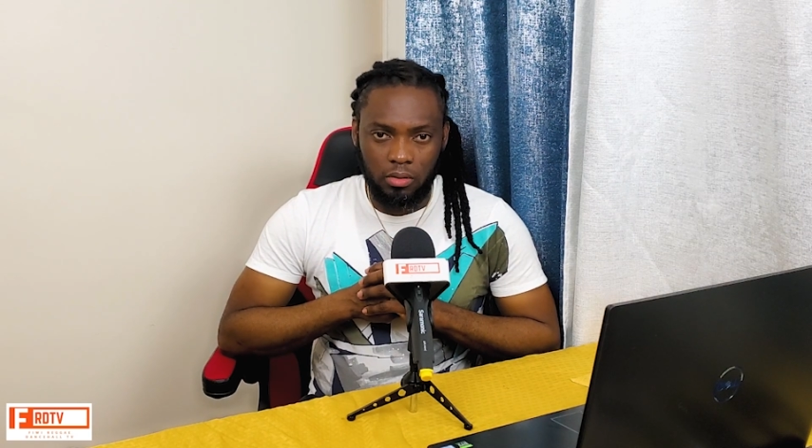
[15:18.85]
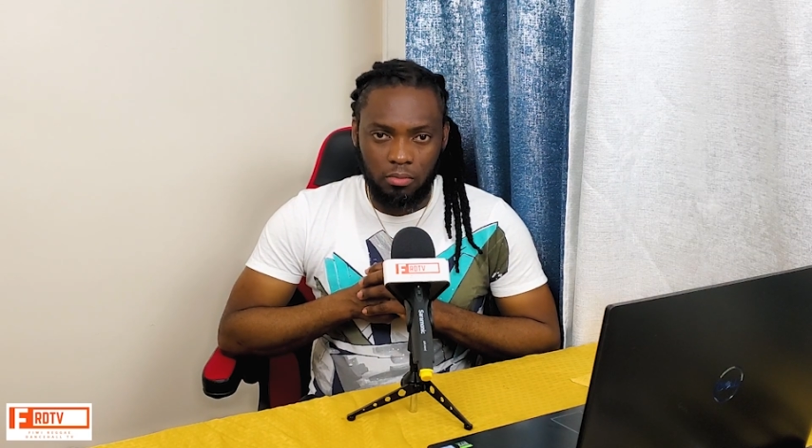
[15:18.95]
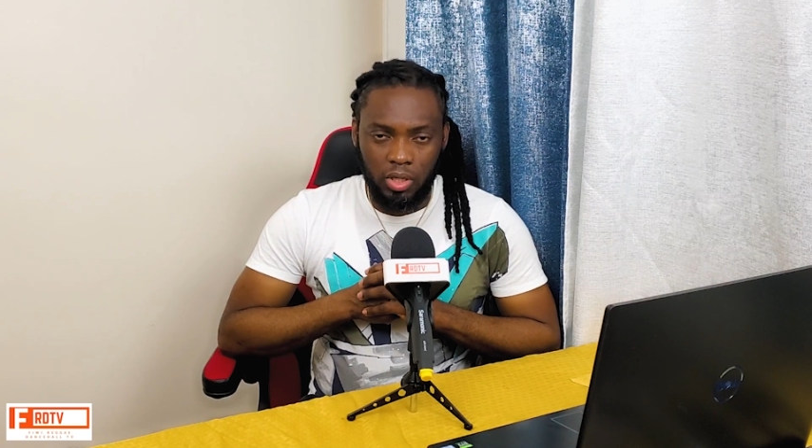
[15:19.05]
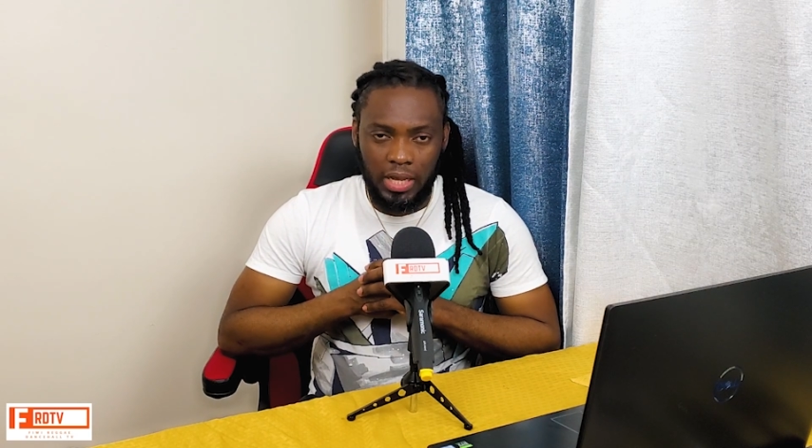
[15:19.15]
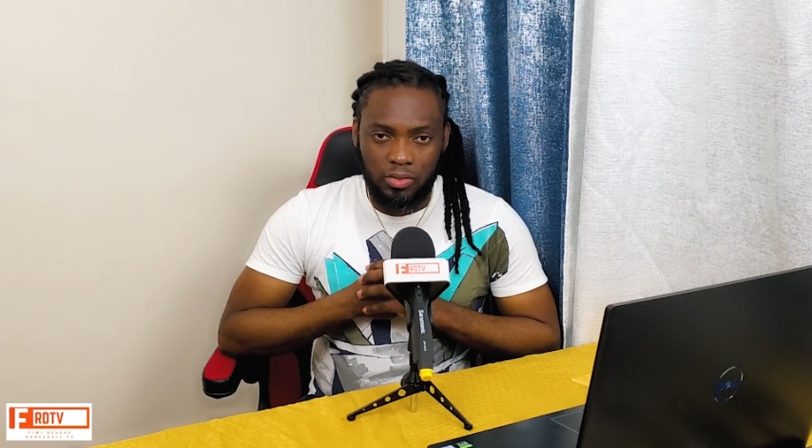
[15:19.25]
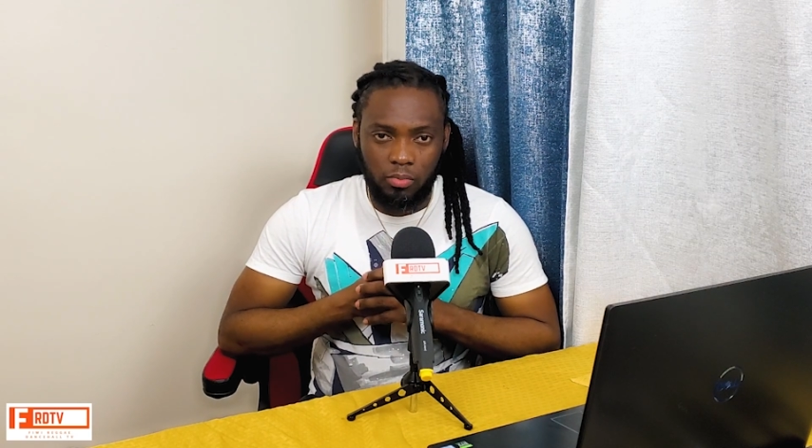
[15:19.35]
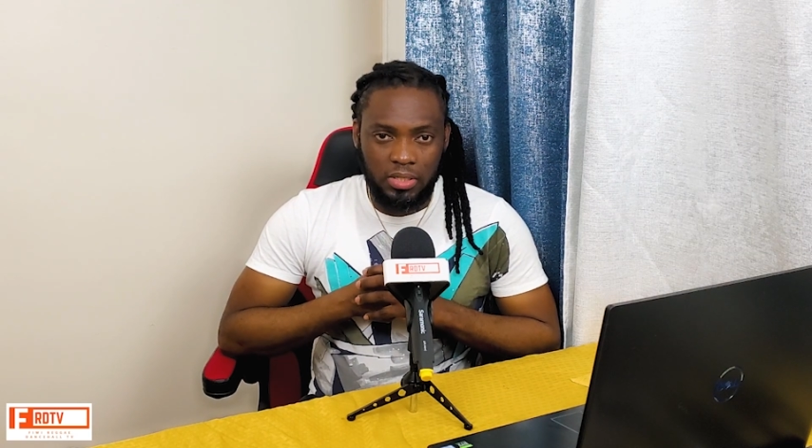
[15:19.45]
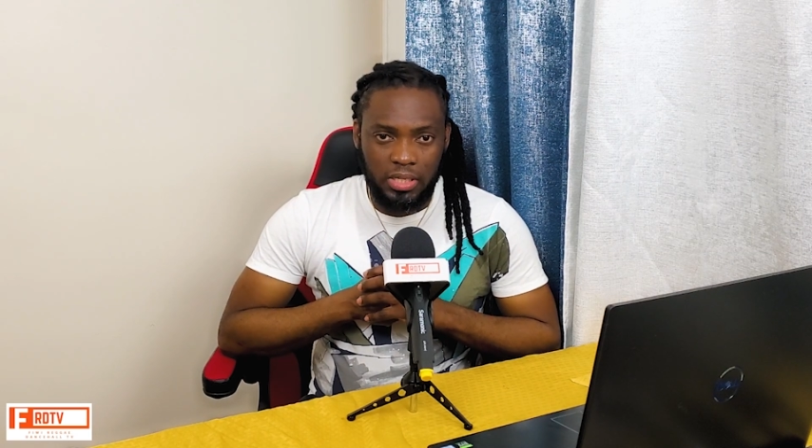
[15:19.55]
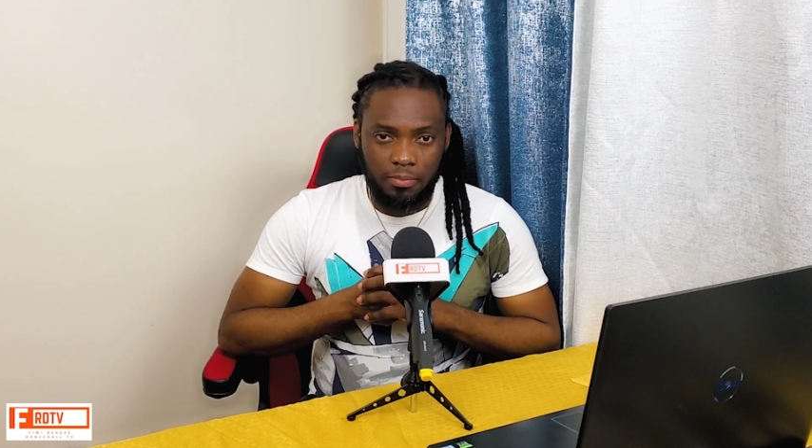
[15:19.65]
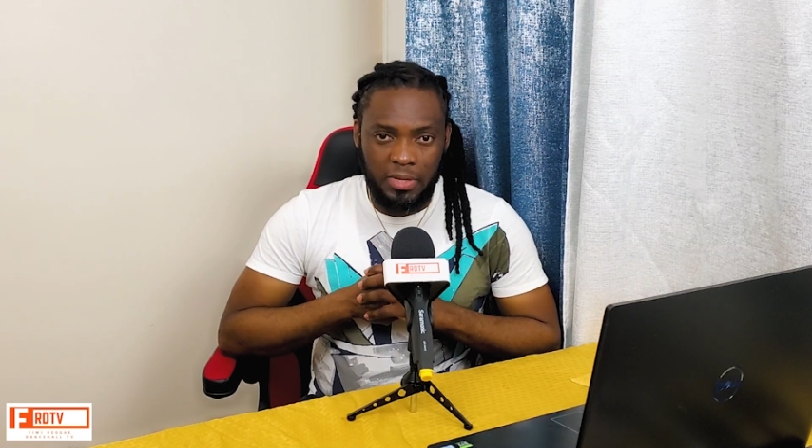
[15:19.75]
But as when I
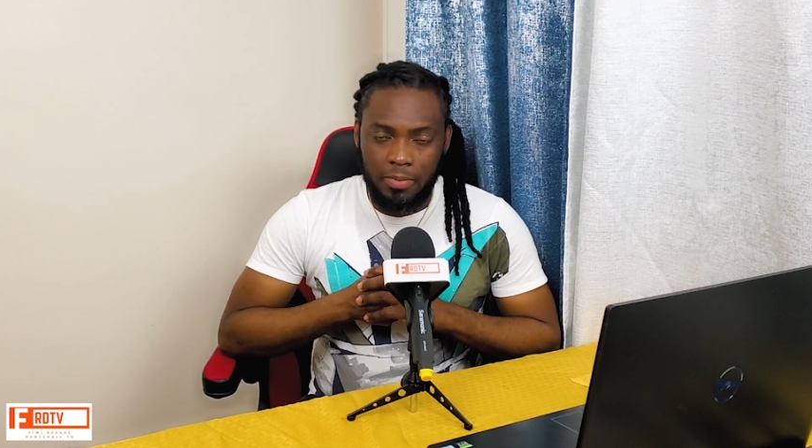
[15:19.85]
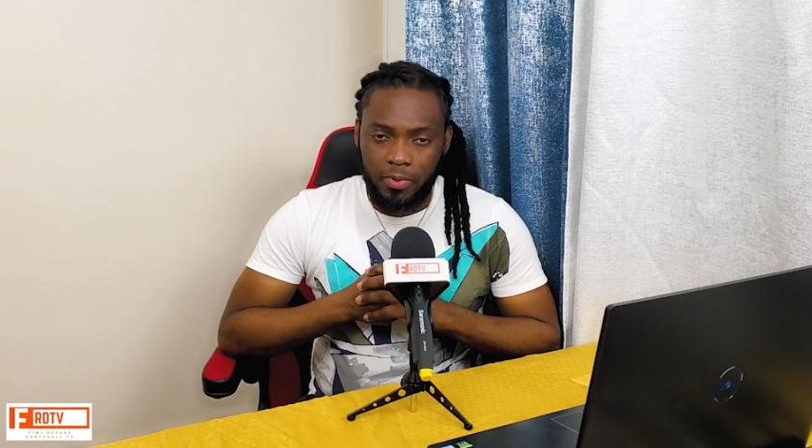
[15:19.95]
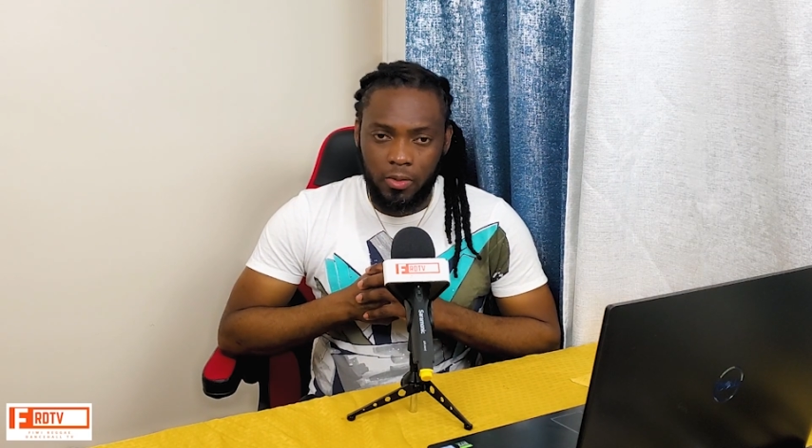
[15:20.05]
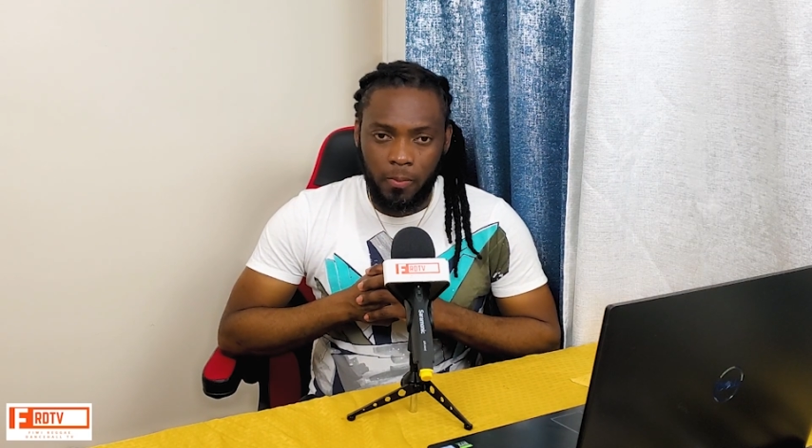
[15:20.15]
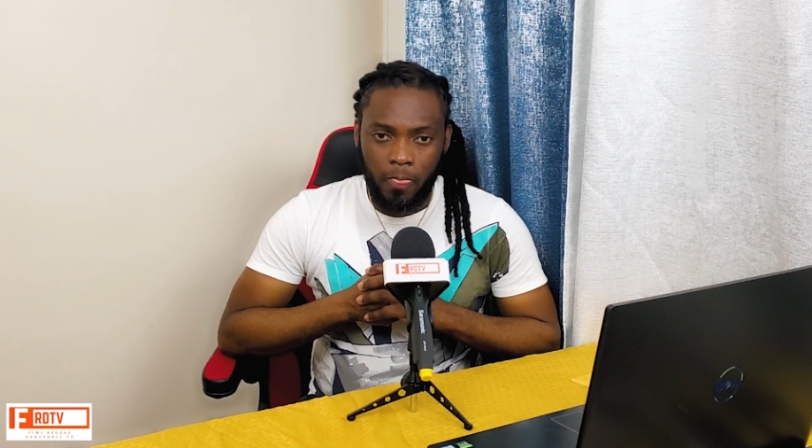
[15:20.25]
say, people,